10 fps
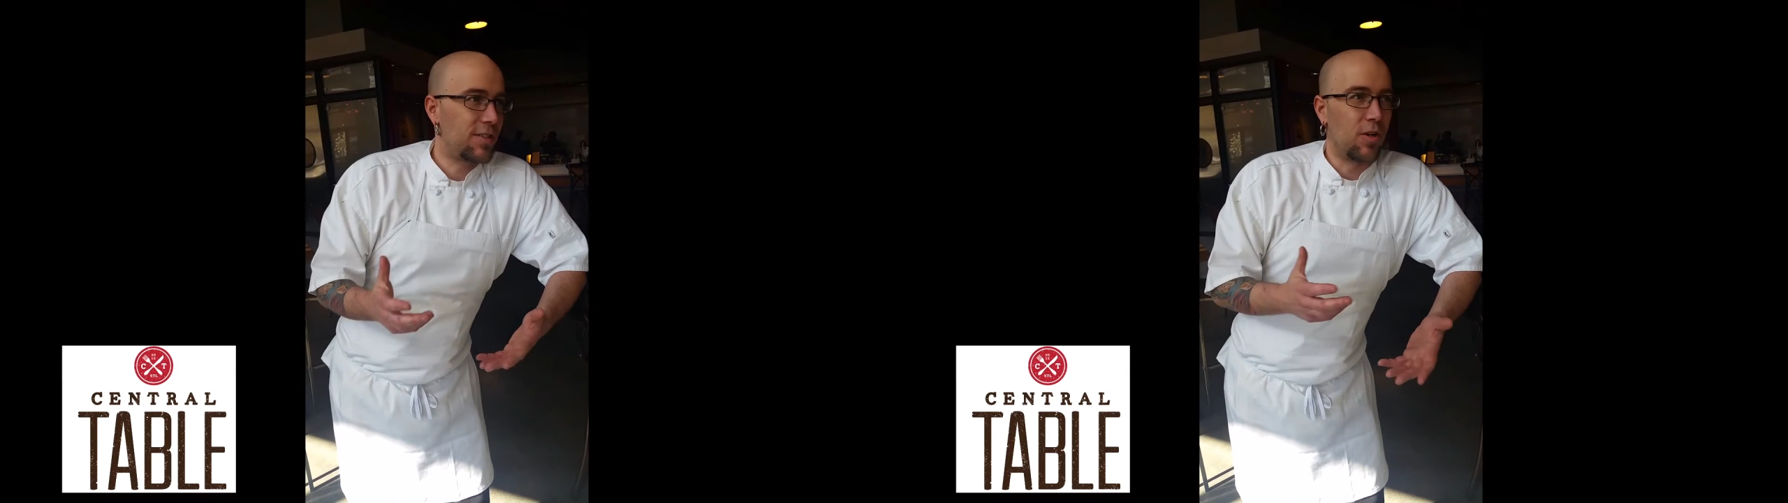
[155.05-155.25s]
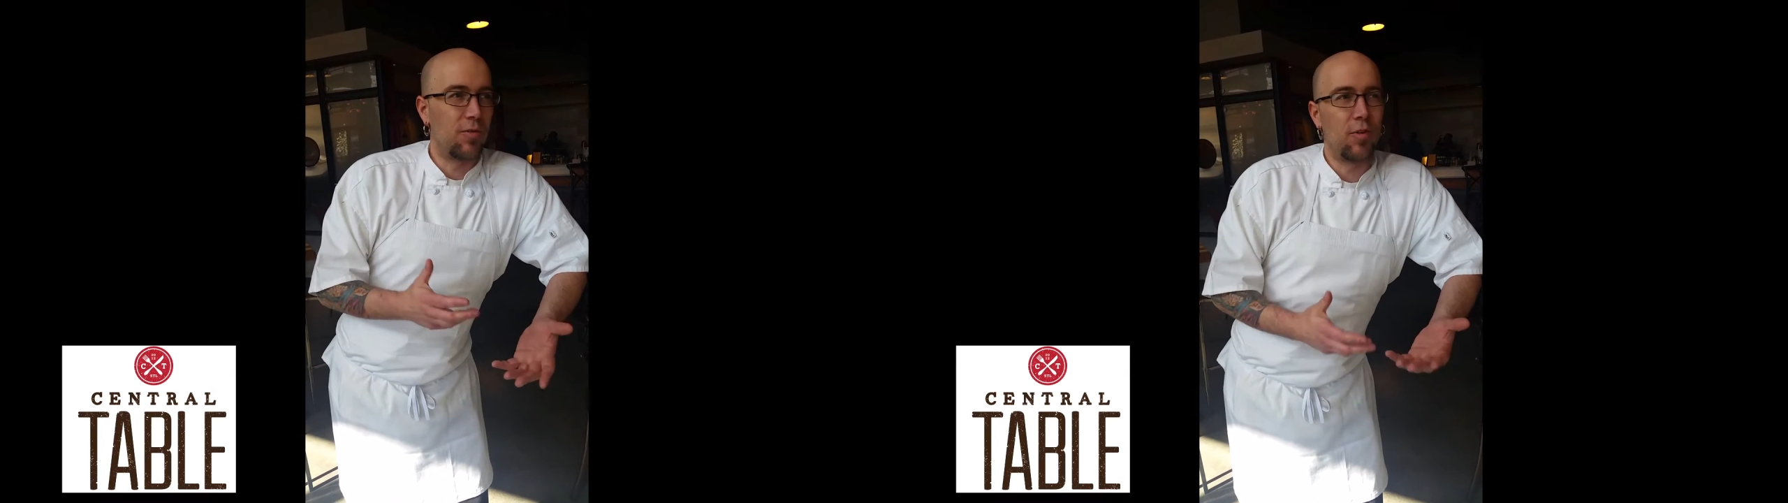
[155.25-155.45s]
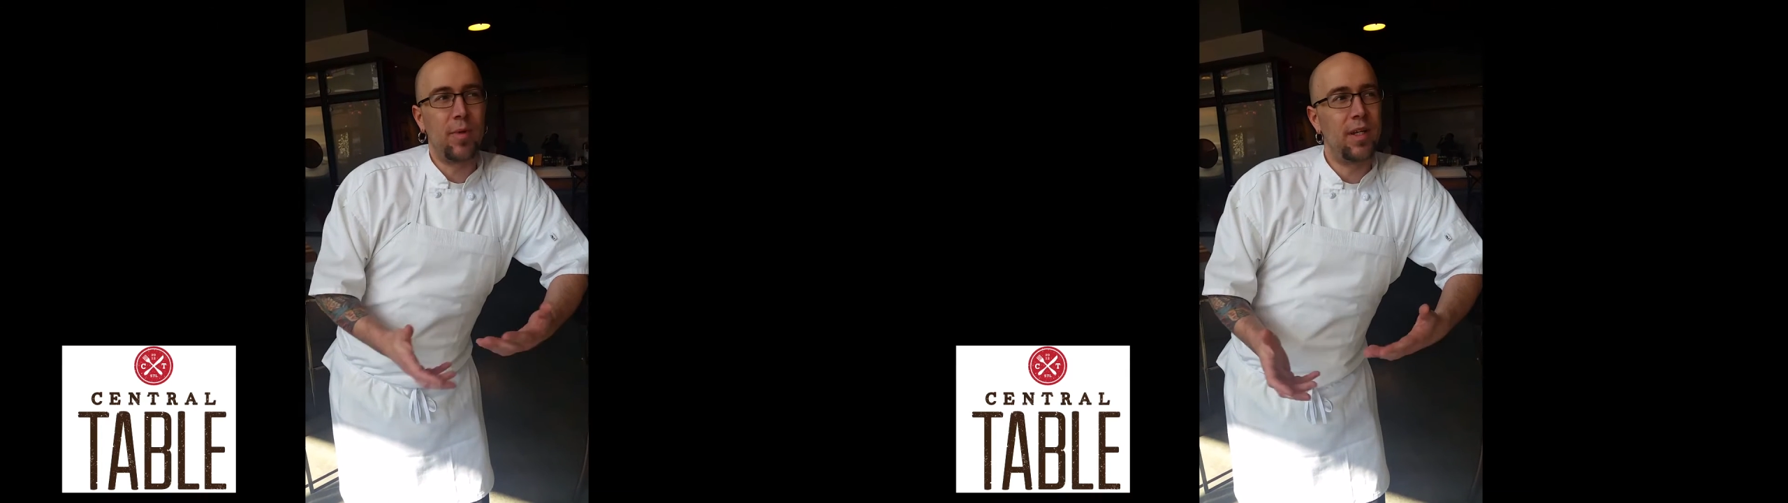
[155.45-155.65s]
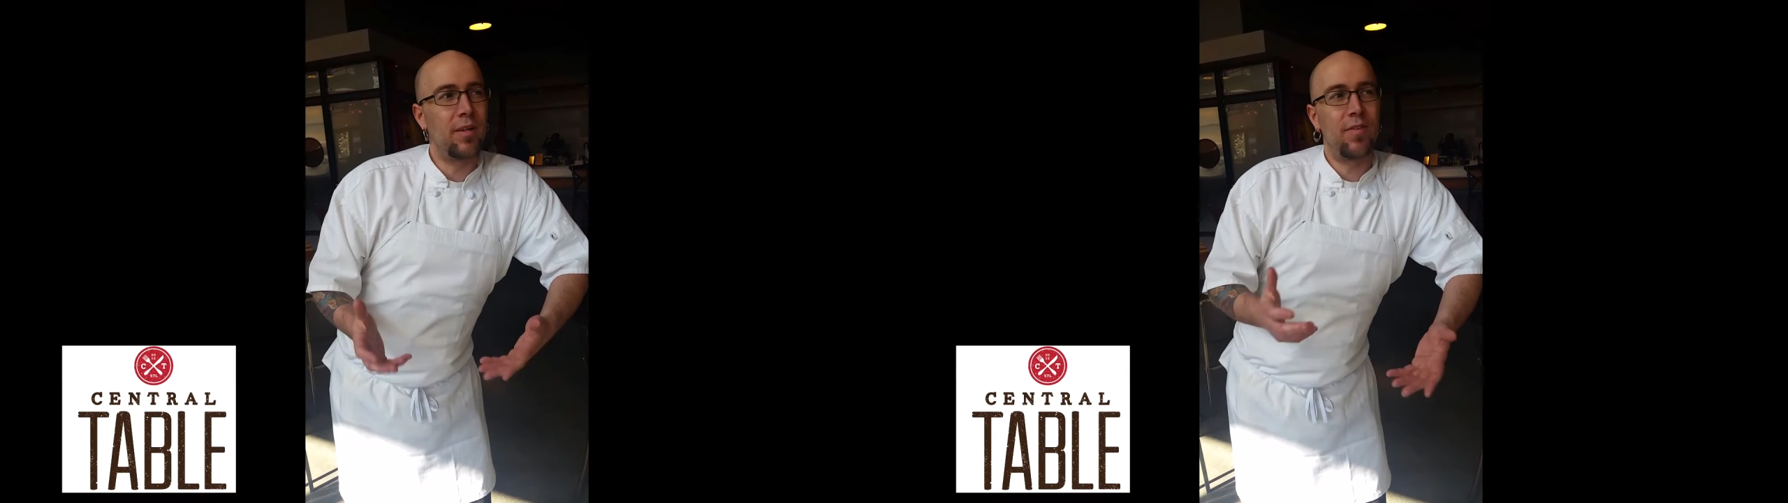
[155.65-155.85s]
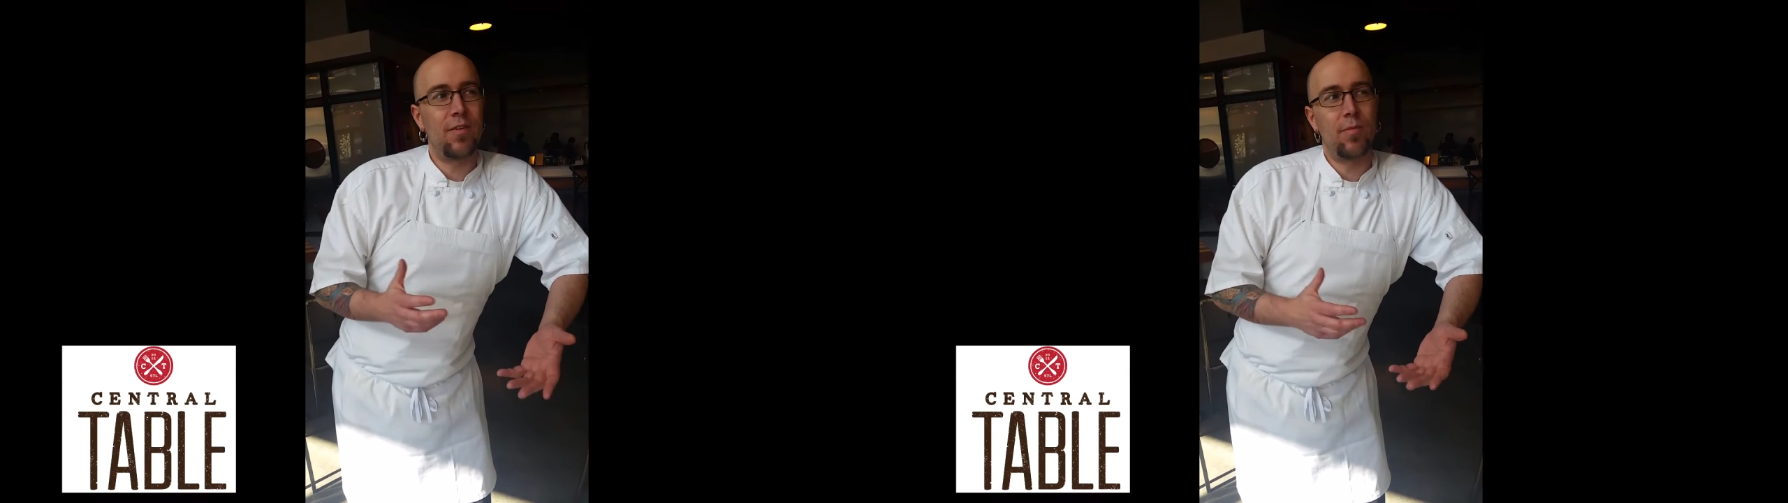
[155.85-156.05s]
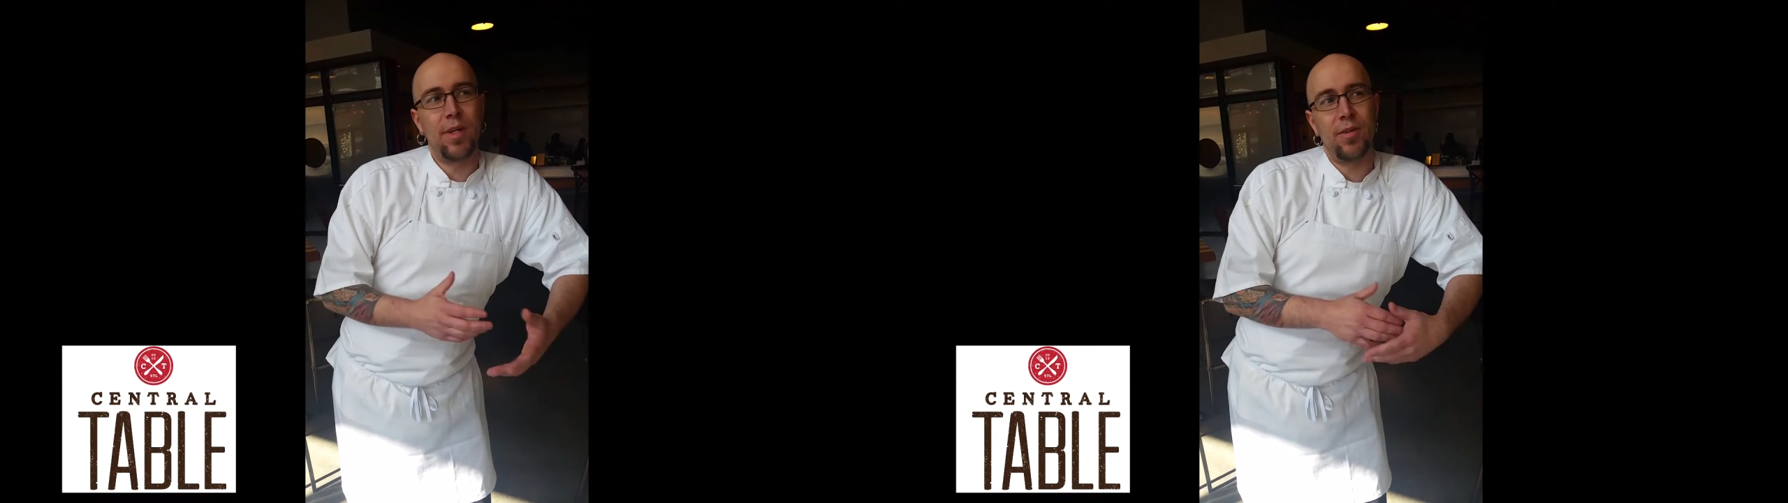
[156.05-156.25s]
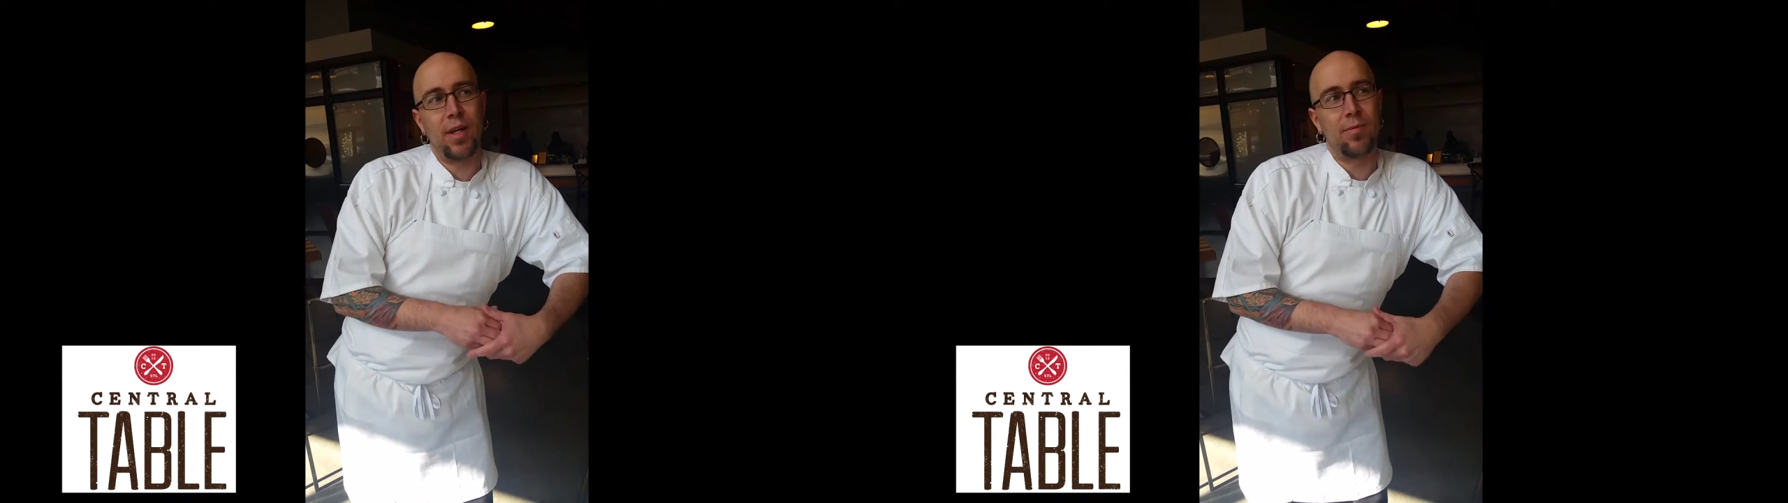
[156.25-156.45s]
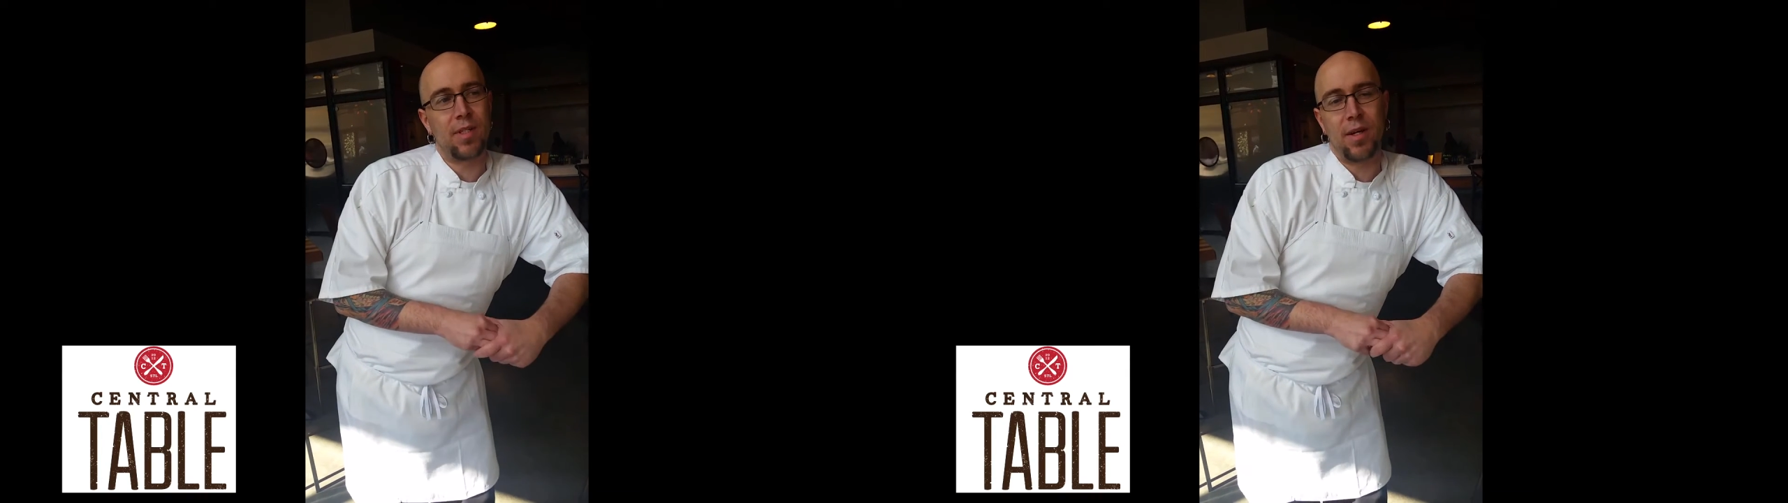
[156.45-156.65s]
So for me, a favorite menu
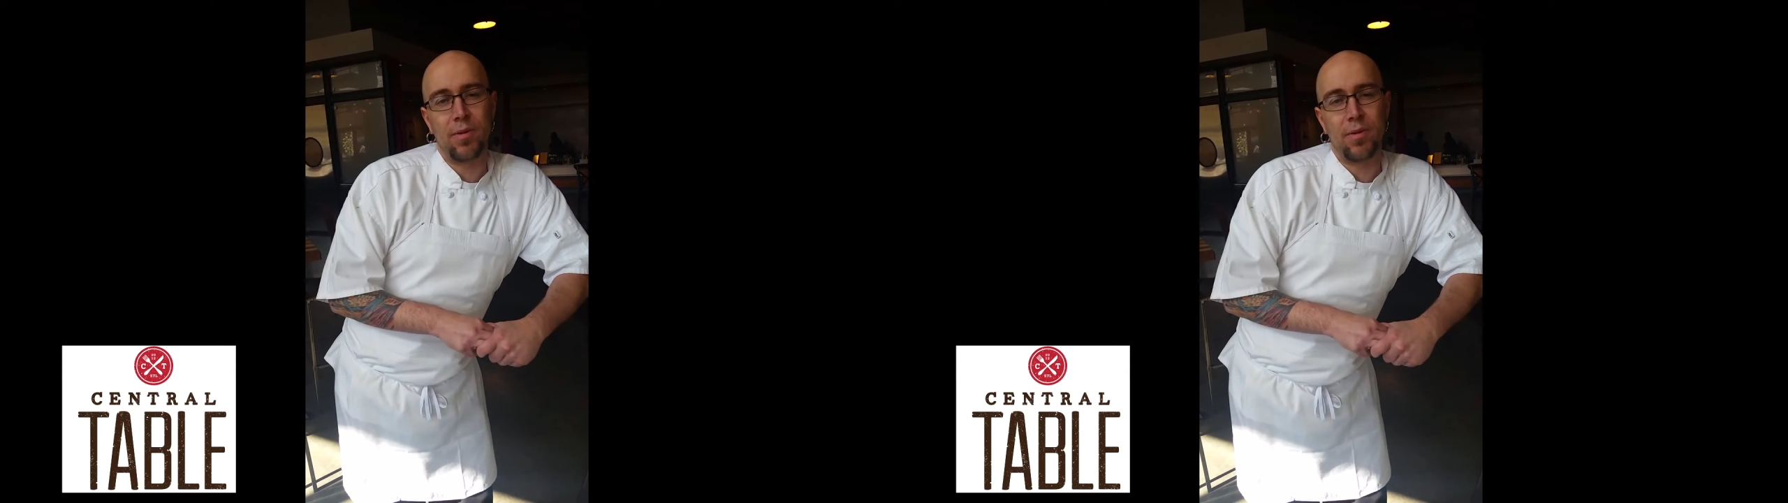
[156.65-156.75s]
item is not